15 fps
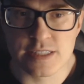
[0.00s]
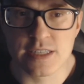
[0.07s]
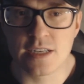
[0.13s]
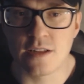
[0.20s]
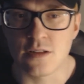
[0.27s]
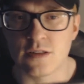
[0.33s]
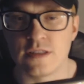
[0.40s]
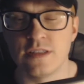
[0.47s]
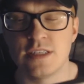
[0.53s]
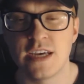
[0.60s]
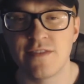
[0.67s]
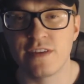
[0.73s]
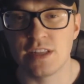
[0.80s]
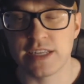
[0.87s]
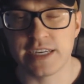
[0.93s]
still
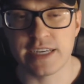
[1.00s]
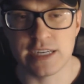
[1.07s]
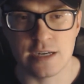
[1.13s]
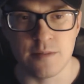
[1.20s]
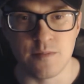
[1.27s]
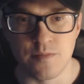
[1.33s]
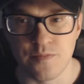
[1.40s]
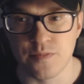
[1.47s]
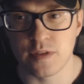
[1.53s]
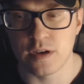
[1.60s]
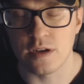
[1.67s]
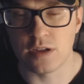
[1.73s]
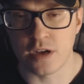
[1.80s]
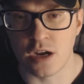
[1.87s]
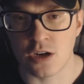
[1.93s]
definitely a
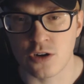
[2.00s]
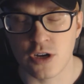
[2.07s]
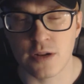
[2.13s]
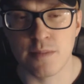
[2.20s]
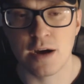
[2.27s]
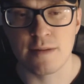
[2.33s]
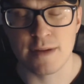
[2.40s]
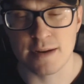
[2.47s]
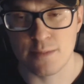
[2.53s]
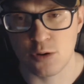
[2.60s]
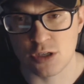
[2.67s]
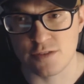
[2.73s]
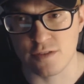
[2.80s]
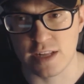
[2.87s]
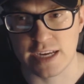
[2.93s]
good amount of
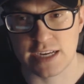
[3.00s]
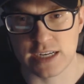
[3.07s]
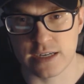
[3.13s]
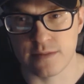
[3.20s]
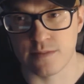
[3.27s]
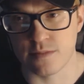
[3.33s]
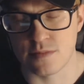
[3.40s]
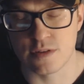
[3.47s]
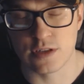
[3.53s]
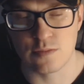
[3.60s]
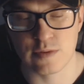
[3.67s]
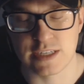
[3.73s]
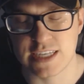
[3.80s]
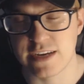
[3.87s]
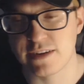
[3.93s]
modes for like when
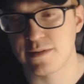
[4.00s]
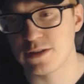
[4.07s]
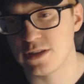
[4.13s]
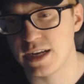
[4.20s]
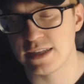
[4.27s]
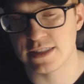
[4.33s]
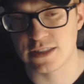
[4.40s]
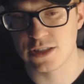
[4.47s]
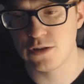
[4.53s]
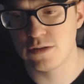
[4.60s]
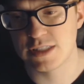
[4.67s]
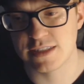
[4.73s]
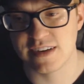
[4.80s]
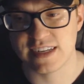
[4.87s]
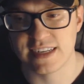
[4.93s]
Tekken 2002
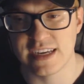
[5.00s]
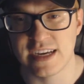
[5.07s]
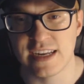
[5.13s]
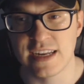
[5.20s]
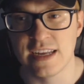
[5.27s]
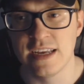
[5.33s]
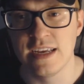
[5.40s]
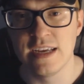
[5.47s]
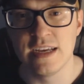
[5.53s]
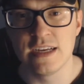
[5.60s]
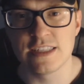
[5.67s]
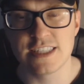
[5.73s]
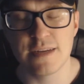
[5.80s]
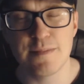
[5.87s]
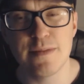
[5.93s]
and stuff like that.
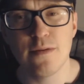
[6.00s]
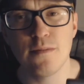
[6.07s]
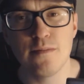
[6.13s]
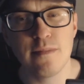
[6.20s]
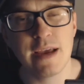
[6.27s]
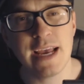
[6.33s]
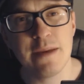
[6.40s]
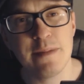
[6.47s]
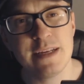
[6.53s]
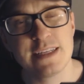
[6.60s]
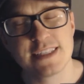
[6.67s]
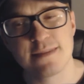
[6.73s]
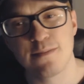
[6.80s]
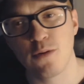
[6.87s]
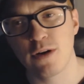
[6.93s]
Some people may be
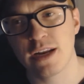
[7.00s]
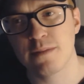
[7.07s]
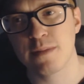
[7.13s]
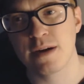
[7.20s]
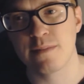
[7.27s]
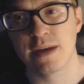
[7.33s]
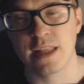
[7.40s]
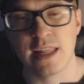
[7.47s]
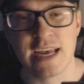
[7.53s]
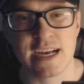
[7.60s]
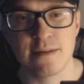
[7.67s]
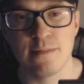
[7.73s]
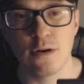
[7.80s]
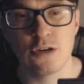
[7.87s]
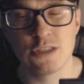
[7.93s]
disappointed by the
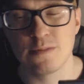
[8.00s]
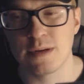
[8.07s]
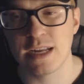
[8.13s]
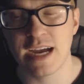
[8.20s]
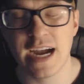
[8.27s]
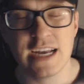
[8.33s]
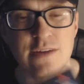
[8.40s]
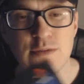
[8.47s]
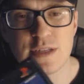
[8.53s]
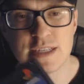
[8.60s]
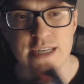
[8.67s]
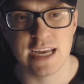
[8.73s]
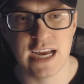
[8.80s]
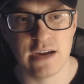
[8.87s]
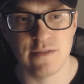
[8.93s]
lack of modes, but I really
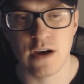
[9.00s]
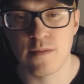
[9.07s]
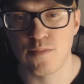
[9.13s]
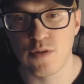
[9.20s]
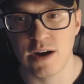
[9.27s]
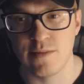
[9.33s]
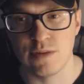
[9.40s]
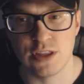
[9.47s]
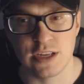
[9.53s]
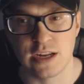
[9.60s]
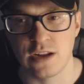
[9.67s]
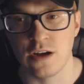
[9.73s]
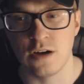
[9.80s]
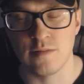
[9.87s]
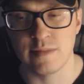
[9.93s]
didn't have a problem with it
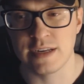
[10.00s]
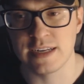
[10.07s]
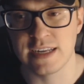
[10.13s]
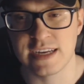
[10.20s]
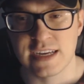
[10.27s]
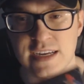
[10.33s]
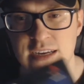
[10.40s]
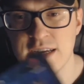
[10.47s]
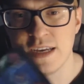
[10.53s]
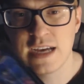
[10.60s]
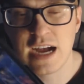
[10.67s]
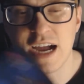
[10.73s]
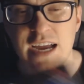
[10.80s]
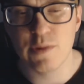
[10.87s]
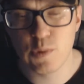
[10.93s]
at all. I mean, like,
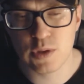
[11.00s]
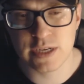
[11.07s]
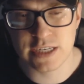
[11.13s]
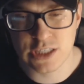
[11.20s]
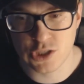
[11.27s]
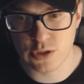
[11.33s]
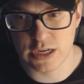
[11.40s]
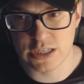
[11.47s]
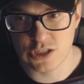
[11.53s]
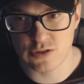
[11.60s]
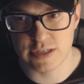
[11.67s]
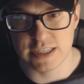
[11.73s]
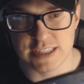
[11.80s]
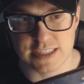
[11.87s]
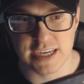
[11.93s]
I really
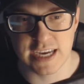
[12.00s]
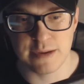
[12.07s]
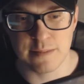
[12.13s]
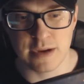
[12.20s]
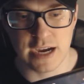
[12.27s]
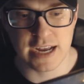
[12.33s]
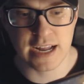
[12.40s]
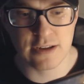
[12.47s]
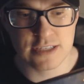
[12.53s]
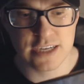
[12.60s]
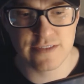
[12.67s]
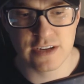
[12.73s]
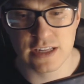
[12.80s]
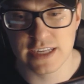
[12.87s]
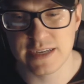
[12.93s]
enjoyed this game, and I'll
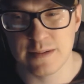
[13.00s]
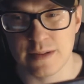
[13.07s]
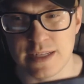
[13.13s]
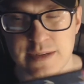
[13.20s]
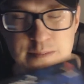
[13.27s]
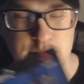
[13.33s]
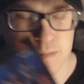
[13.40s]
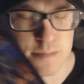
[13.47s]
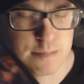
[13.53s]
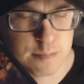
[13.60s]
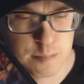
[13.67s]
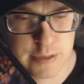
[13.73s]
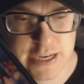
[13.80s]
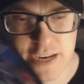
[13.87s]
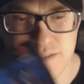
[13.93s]
definitely
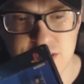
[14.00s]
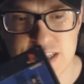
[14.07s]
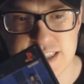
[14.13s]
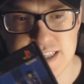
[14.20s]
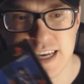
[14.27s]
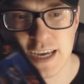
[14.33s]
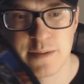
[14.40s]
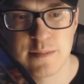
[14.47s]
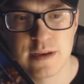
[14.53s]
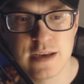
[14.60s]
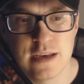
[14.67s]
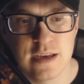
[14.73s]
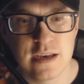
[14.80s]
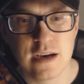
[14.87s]
be giving this game